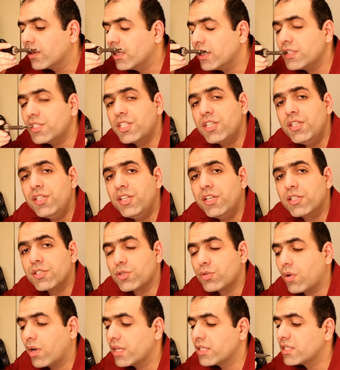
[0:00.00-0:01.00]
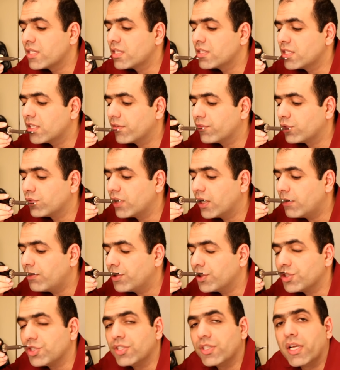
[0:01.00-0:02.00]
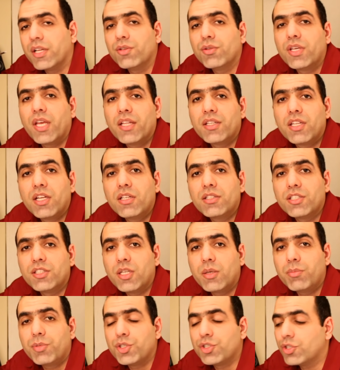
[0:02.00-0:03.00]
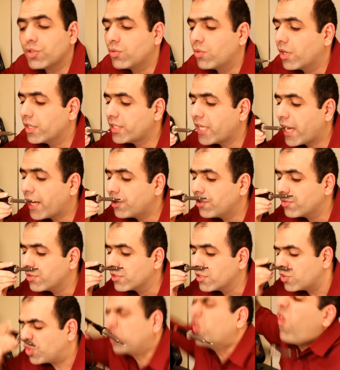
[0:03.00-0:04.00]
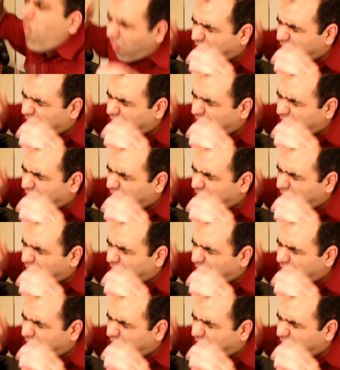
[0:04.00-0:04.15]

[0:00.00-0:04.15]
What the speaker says: The skin here is quite sensitive to temperature and you can tell the temperature quite accurately.